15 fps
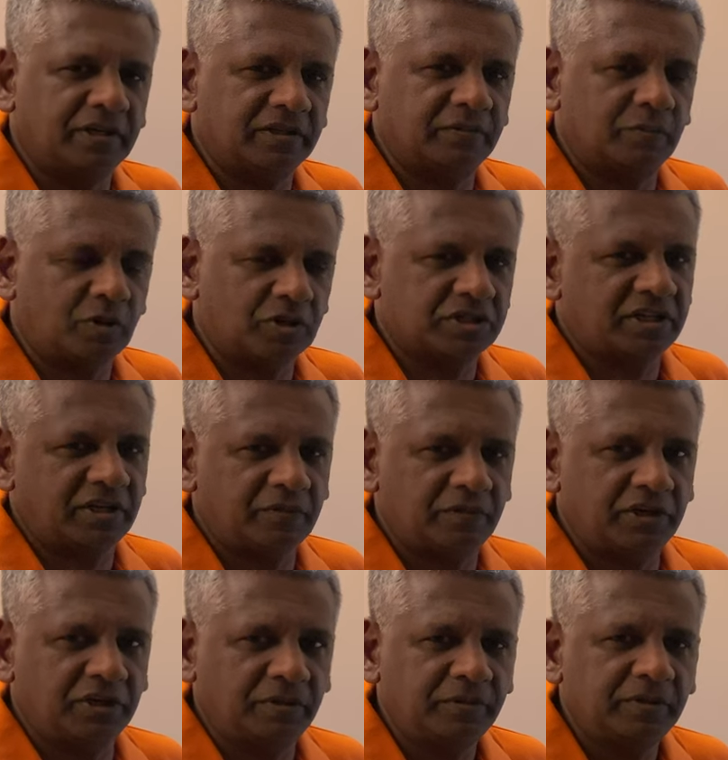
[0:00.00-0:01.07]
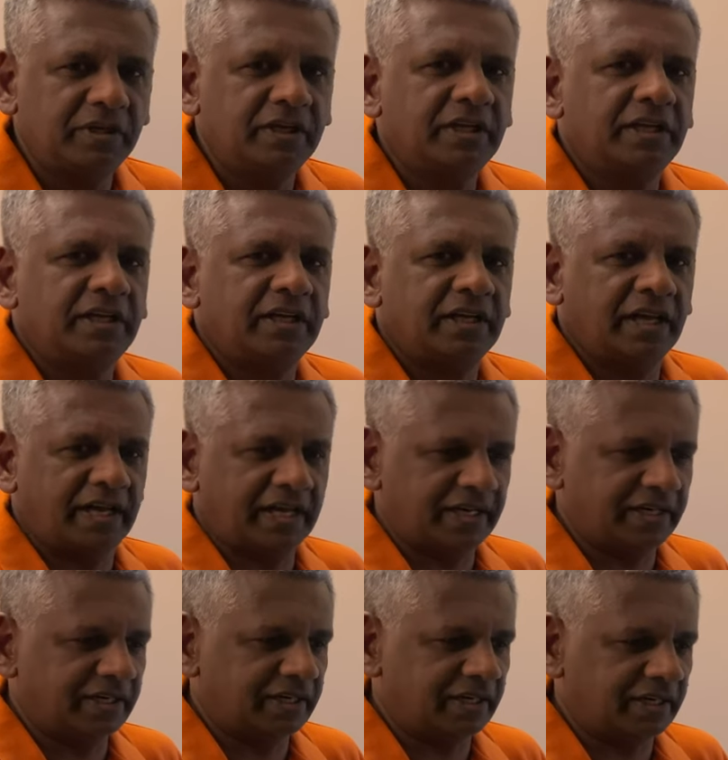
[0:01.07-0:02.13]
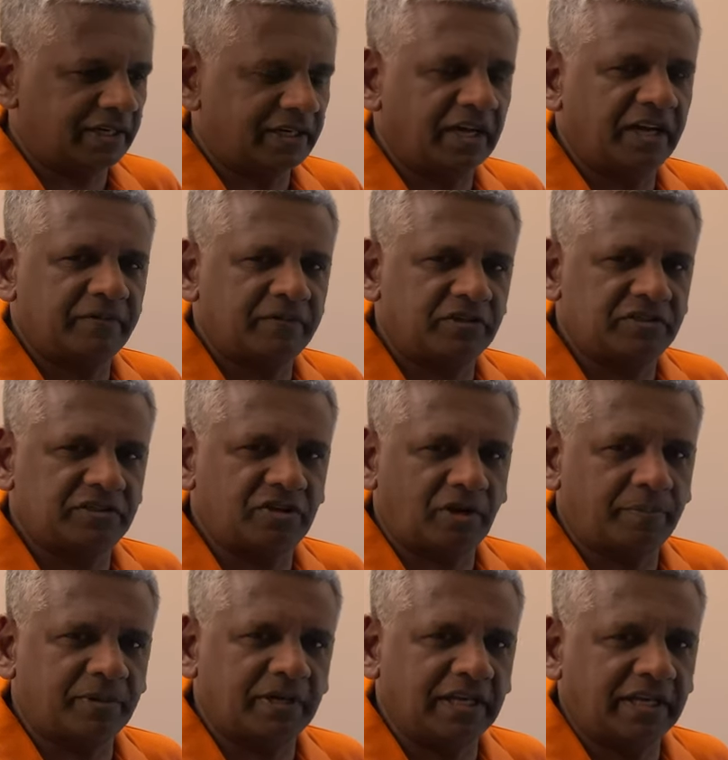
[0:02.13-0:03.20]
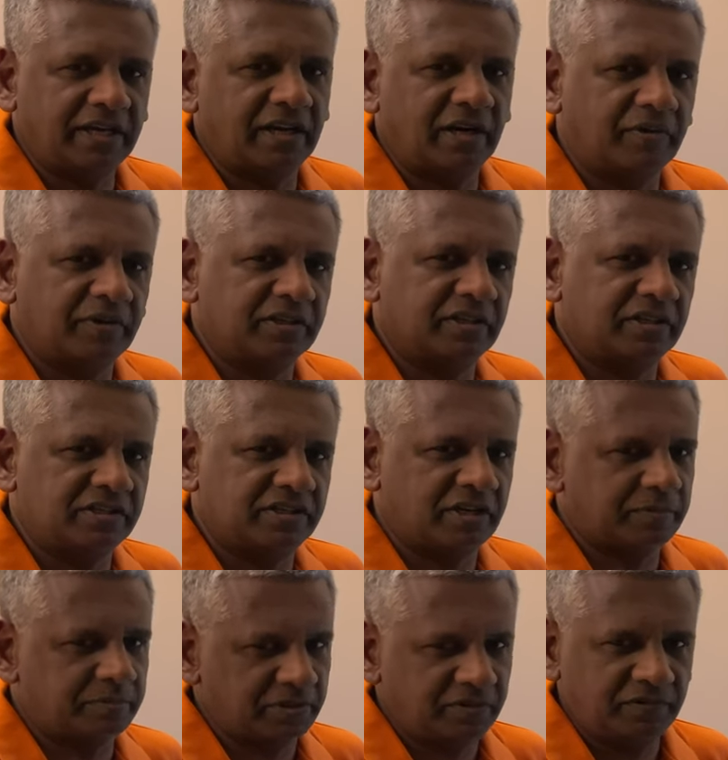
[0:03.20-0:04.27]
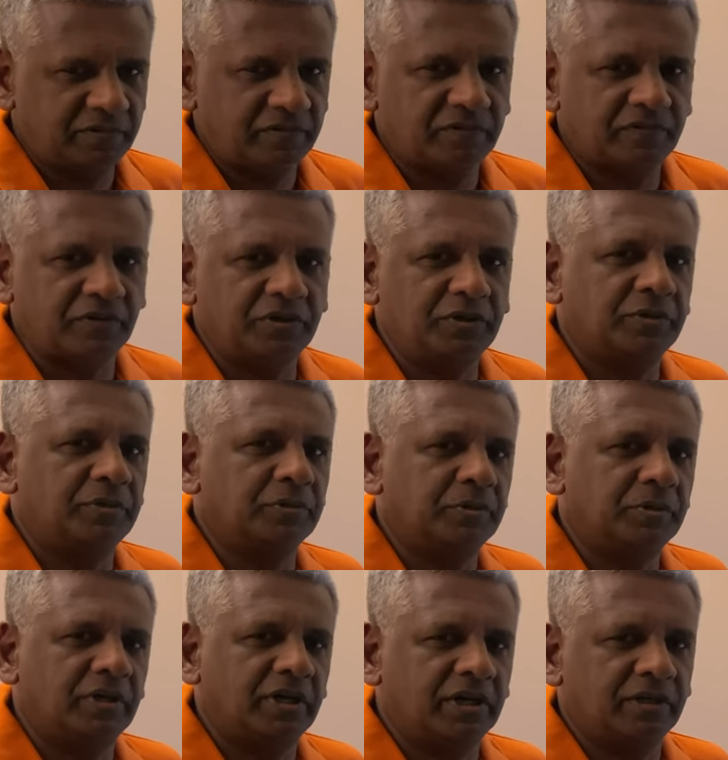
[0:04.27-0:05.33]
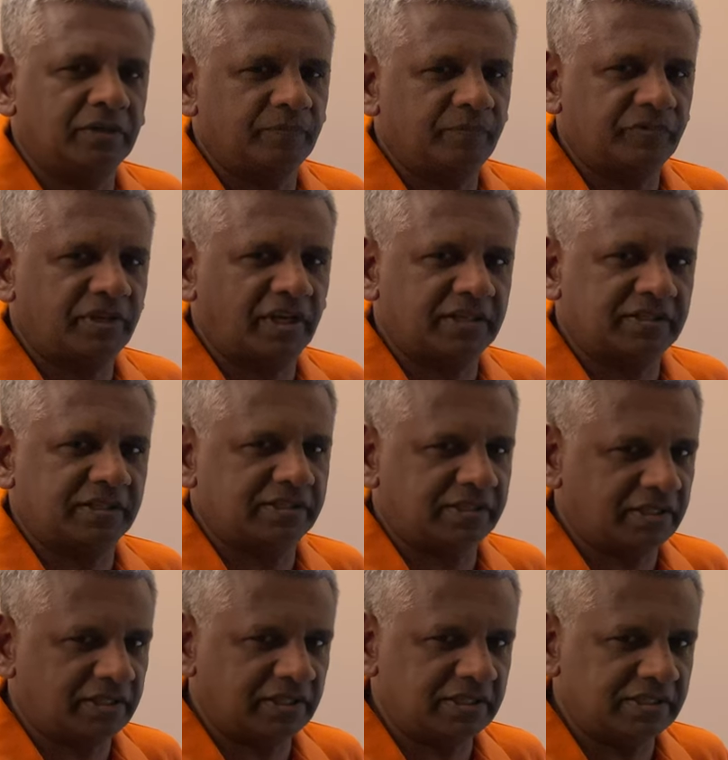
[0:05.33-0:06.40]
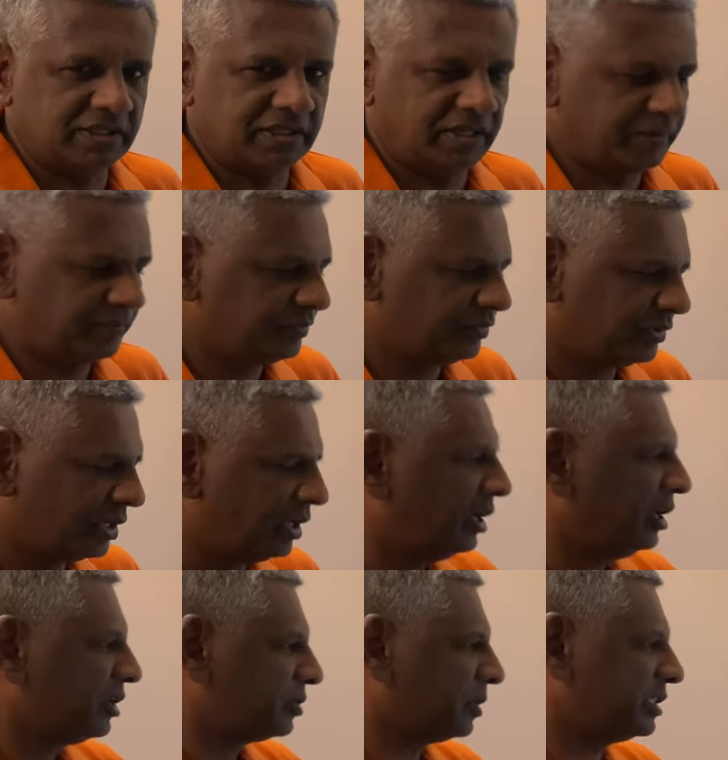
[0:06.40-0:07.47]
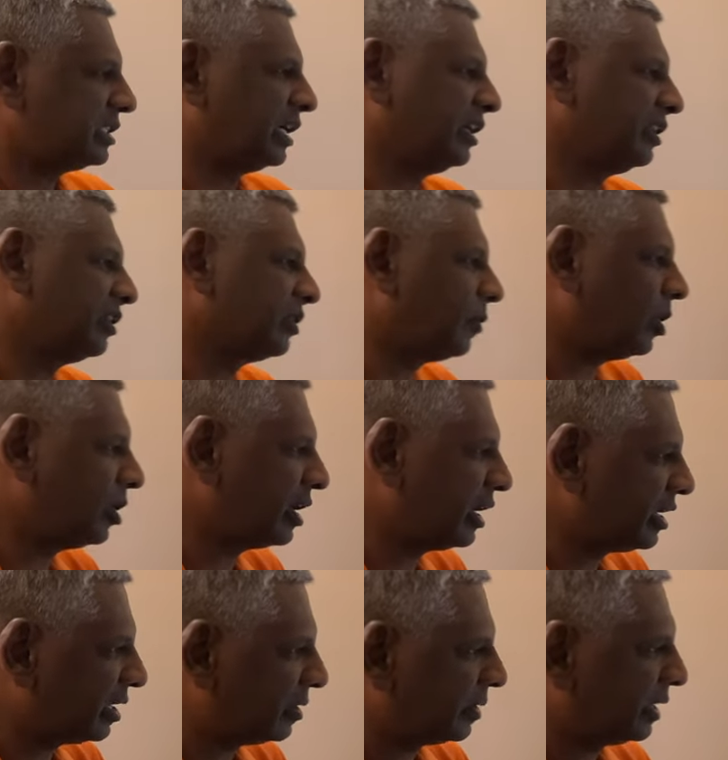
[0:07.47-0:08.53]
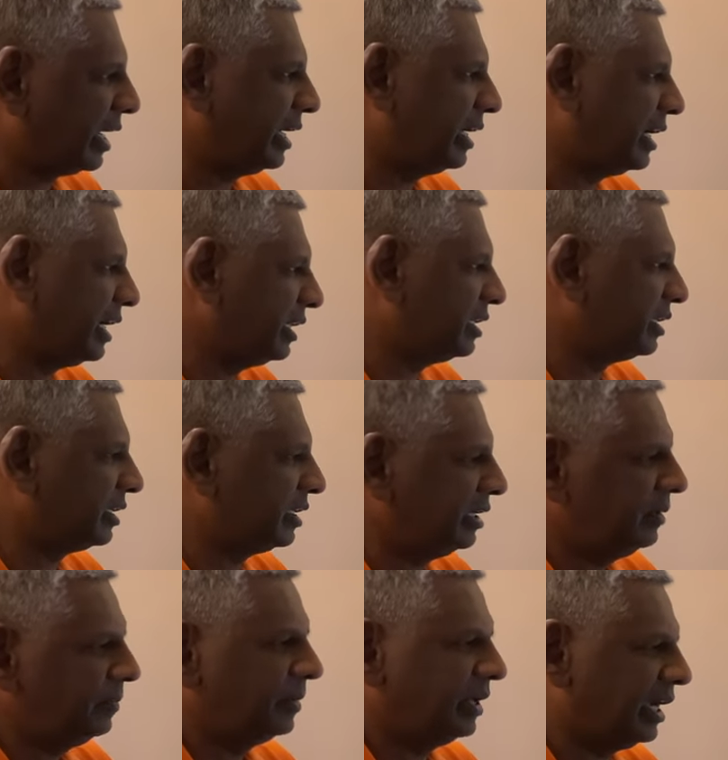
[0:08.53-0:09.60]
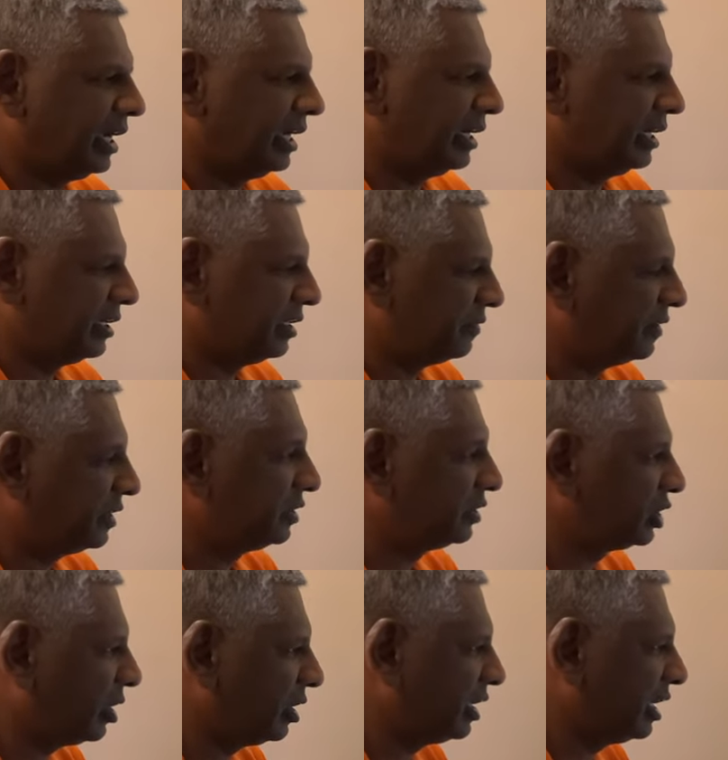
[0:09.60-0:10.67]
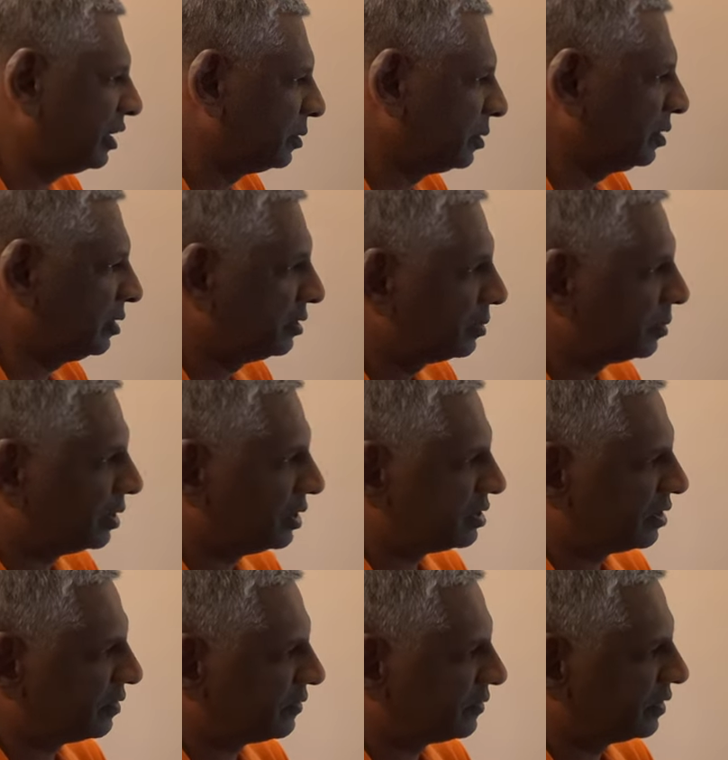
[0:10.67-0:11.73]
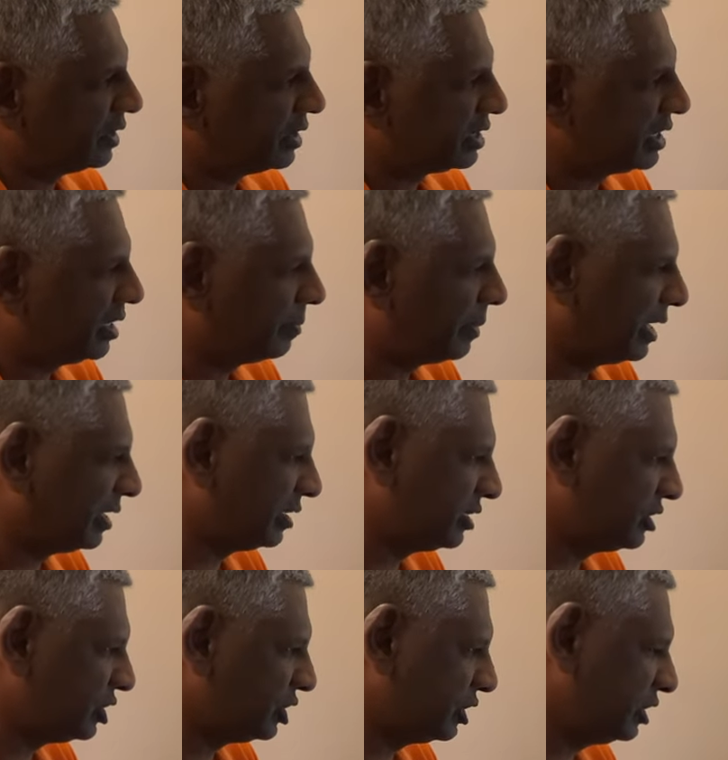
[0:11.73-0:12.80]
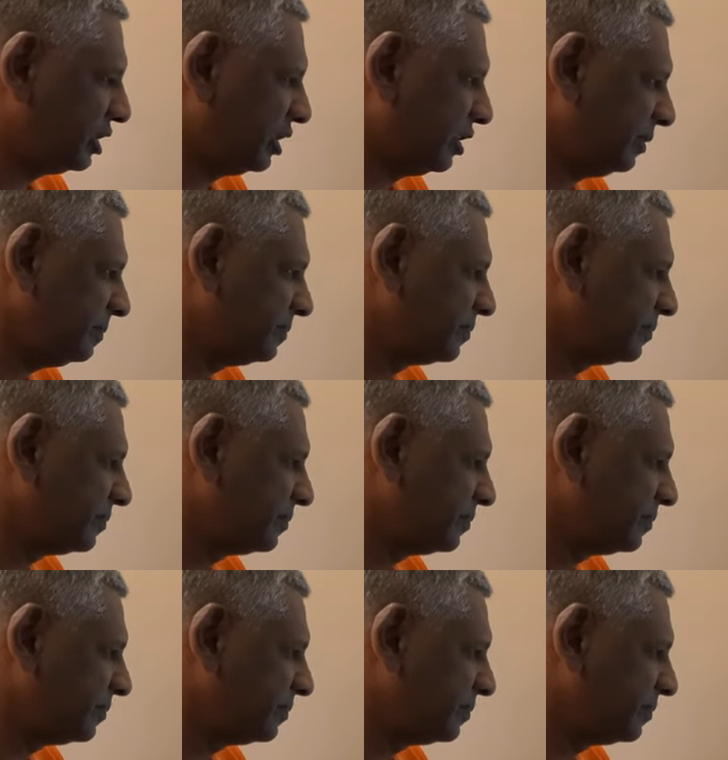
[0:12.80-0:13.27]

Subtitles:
watch that video, and I've just dropped a link down in the description for you to access it easily. So I started the walk at around 9:30, and the first shot I took was of the St. Patrick's Church here.